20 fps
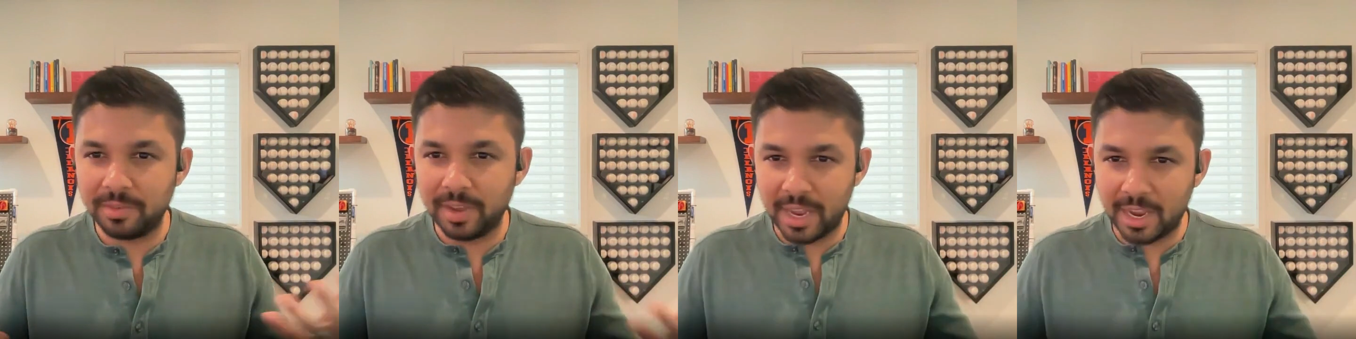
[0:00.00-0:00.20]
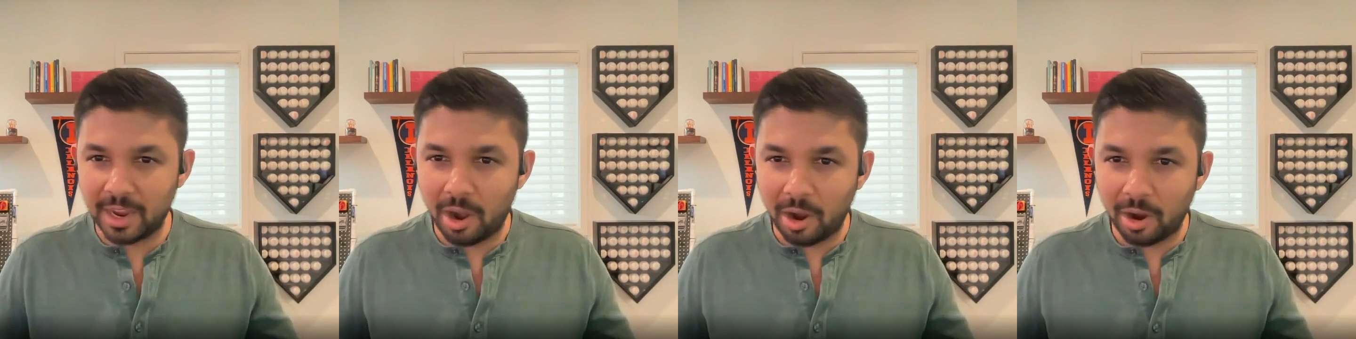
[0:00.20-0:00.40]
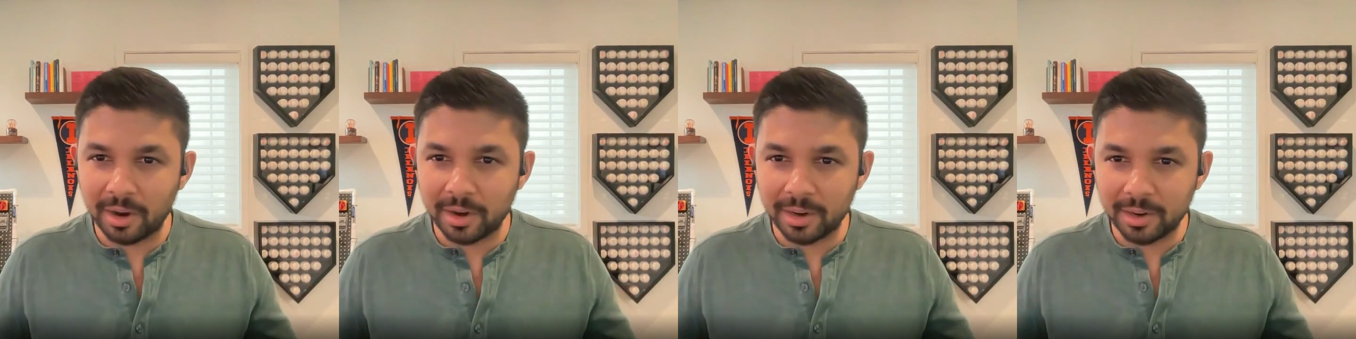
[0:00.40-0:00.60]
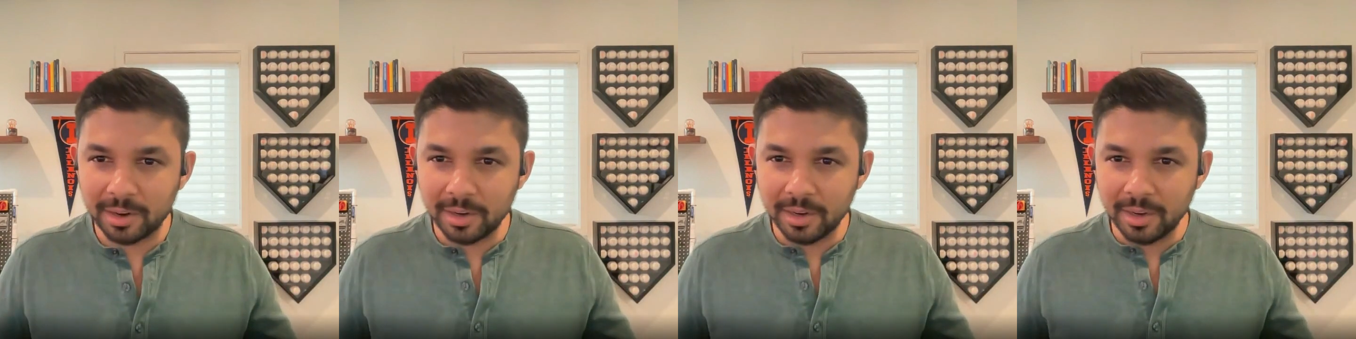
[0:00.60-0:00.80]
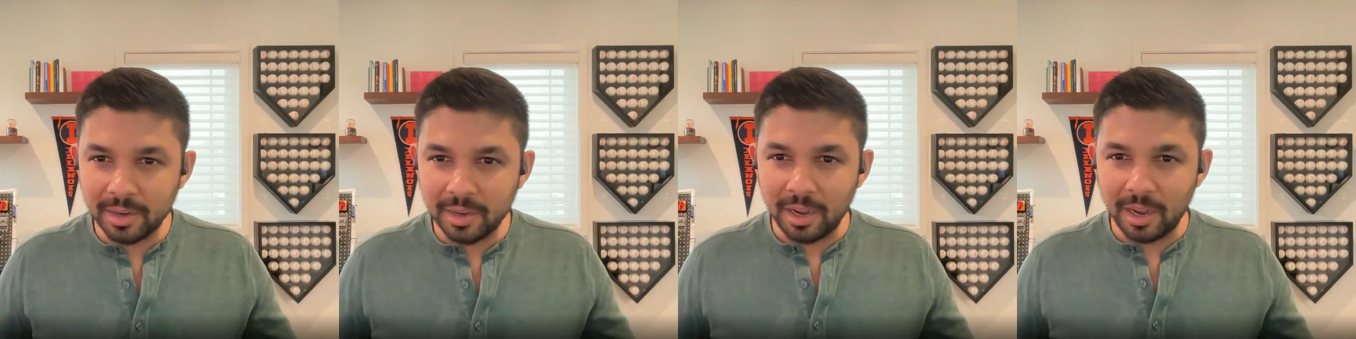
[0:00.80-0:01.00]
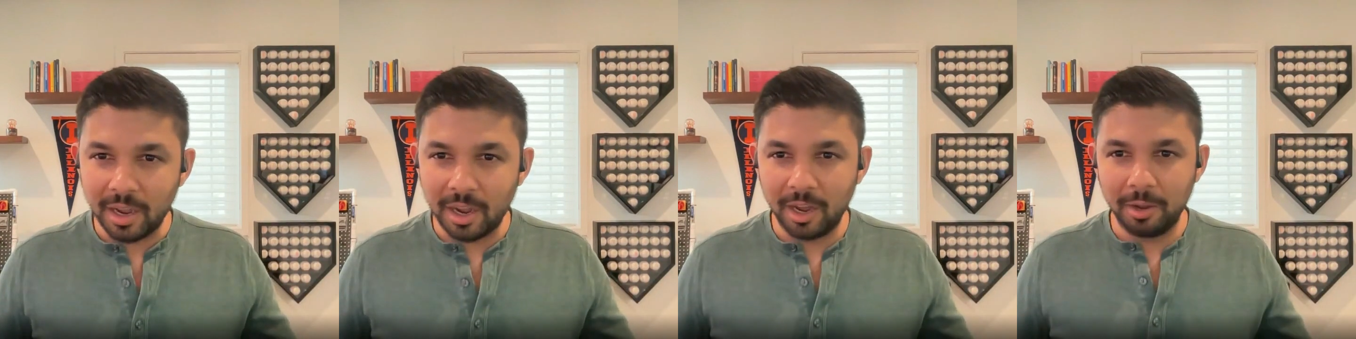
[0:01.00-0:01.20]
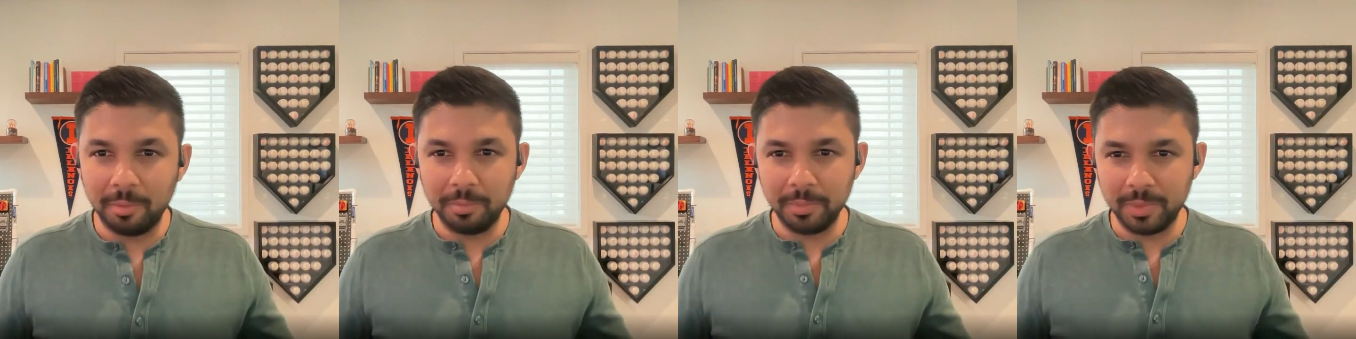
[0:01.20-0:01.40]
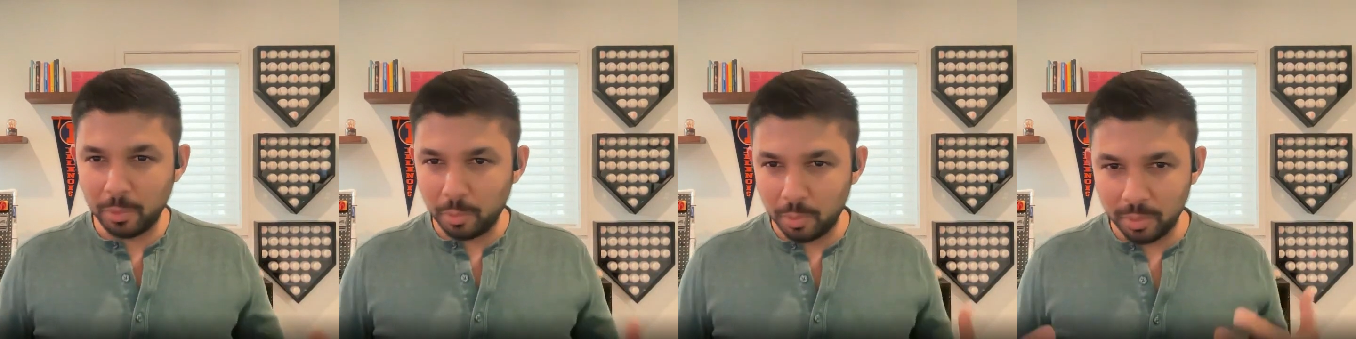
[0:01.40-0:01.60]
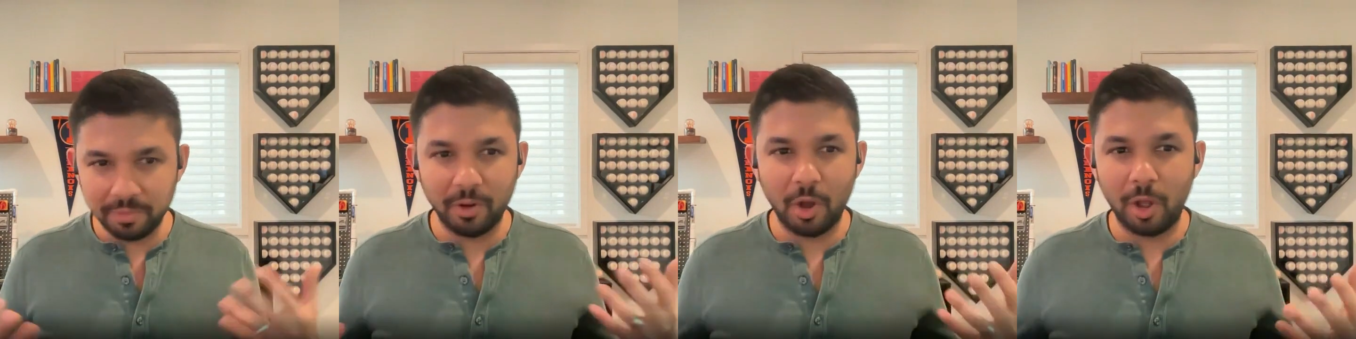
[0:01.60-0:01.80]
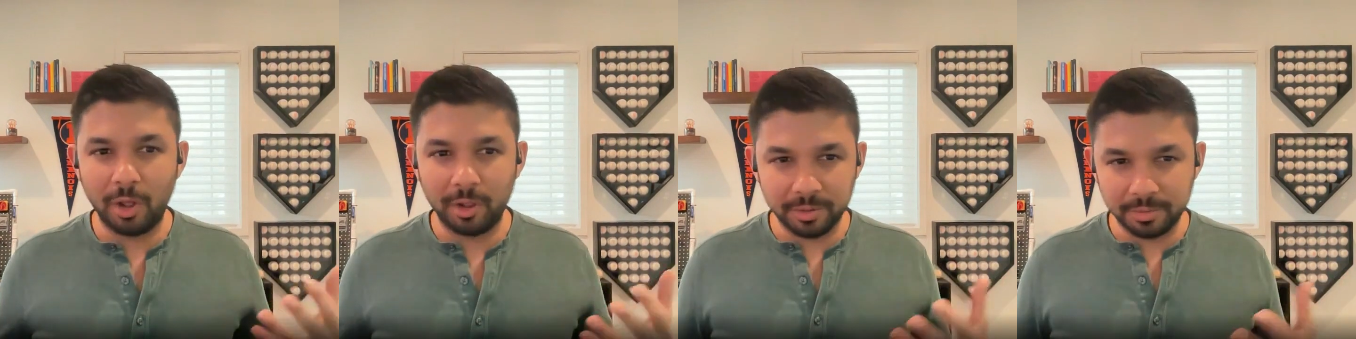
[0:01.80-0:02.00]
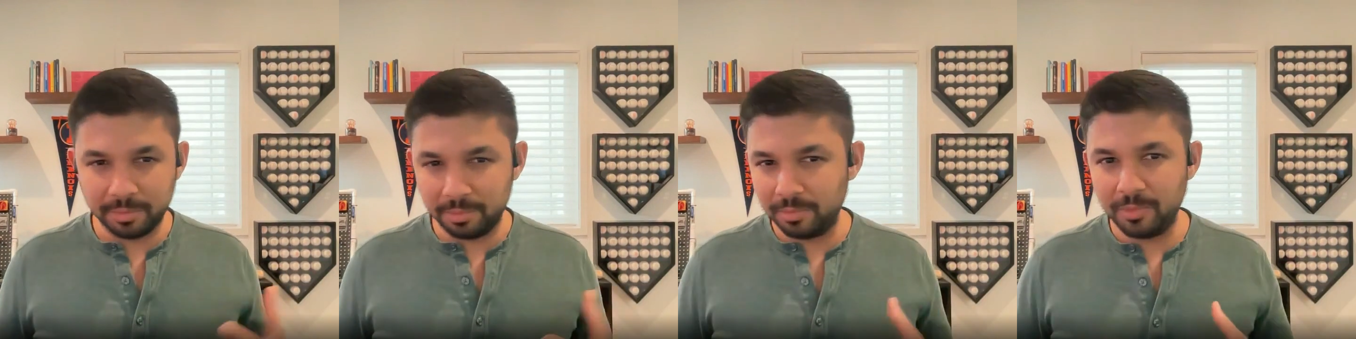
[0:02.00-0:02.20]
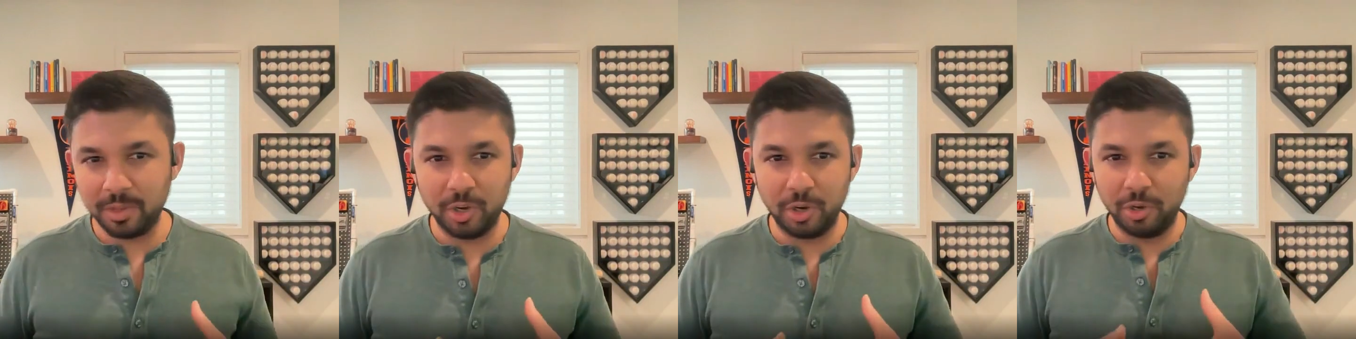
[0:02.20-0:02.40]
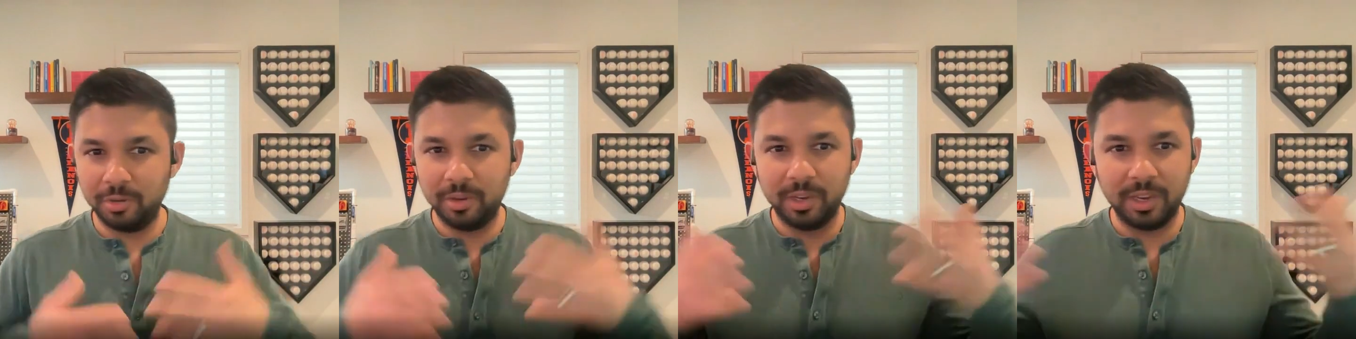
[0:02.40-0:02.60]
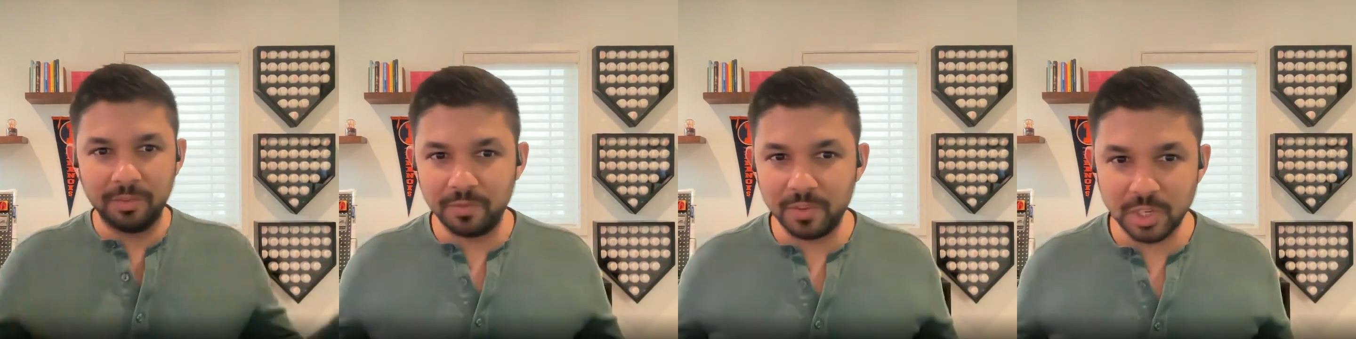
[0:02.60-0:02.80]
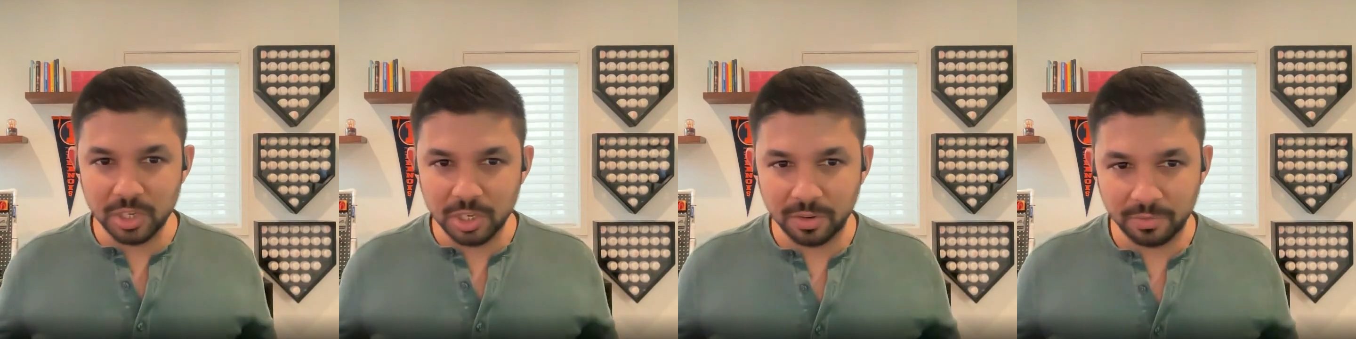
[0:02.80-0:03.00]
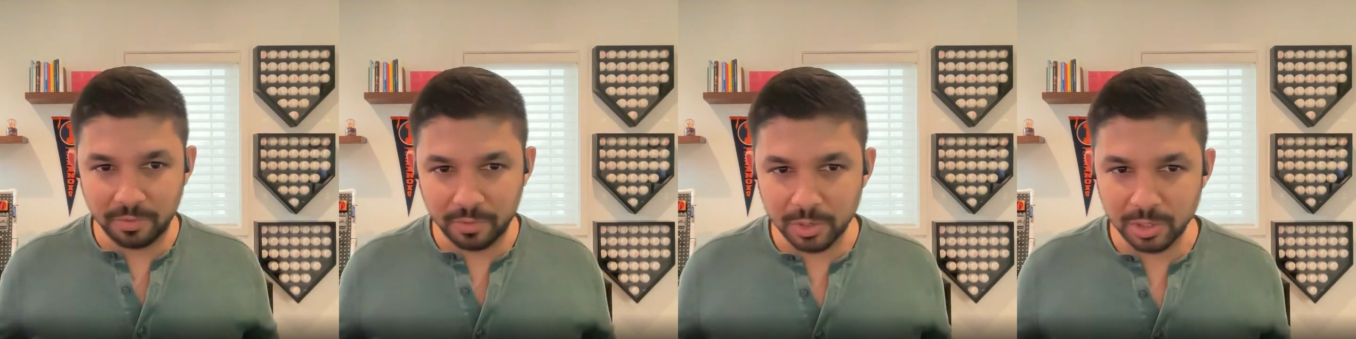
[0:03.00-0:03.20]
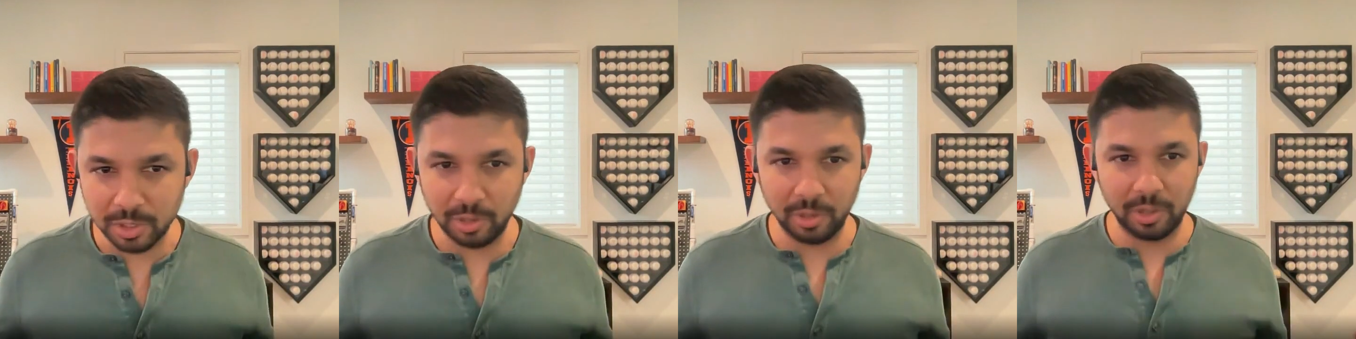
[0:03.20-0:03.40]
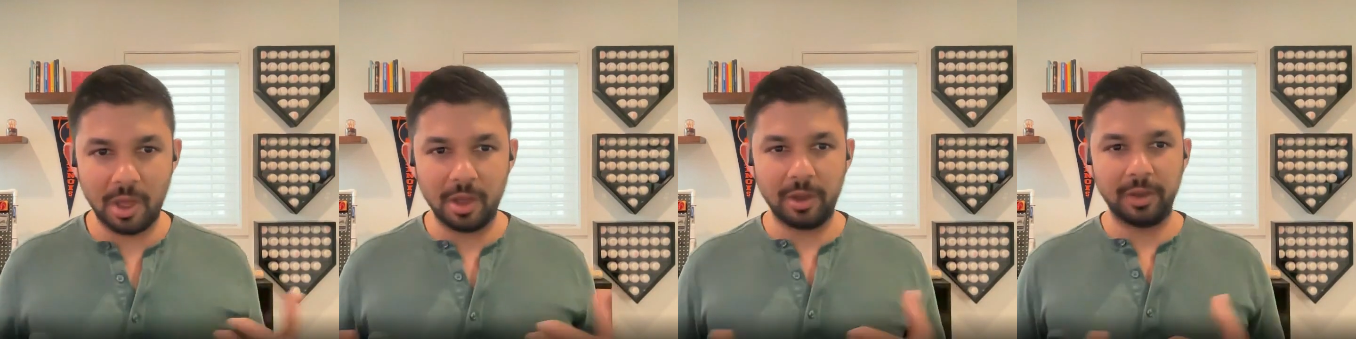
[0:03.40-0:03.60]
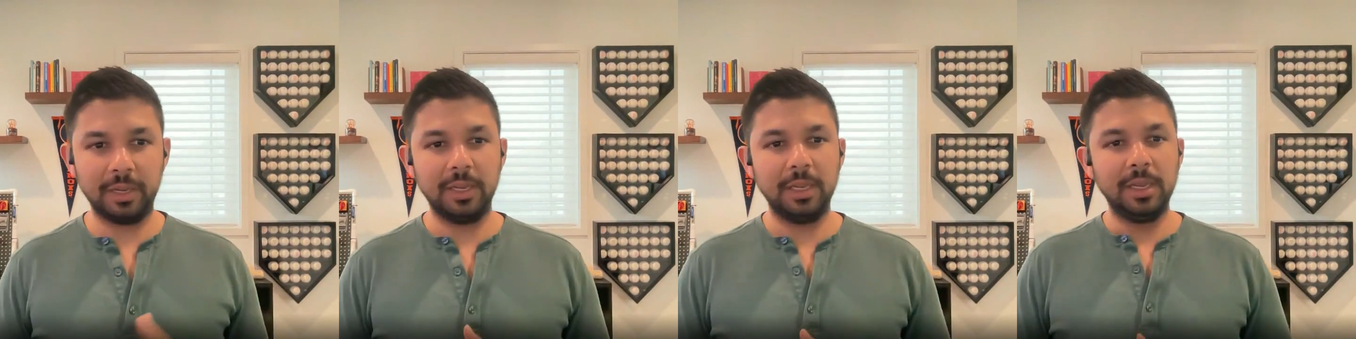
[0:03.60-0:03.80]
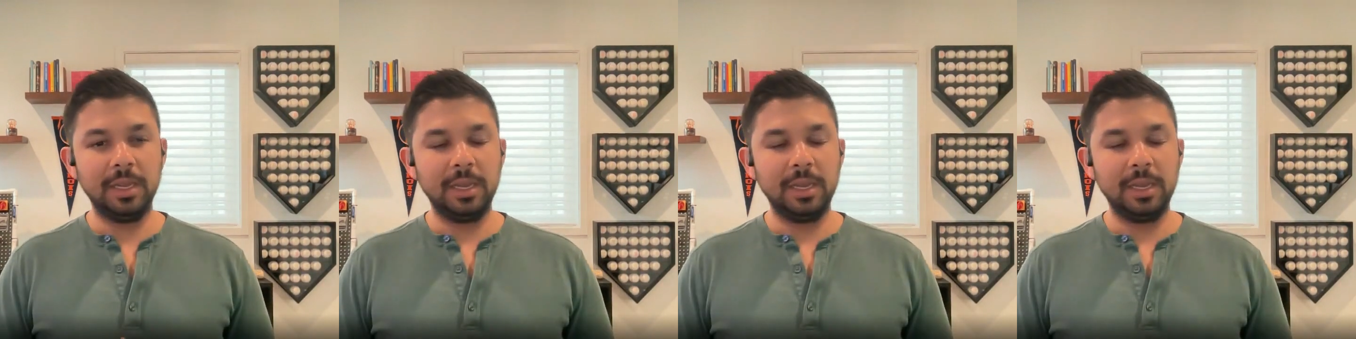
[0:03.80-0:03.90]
AR um, that we've all you know envisioned for so long.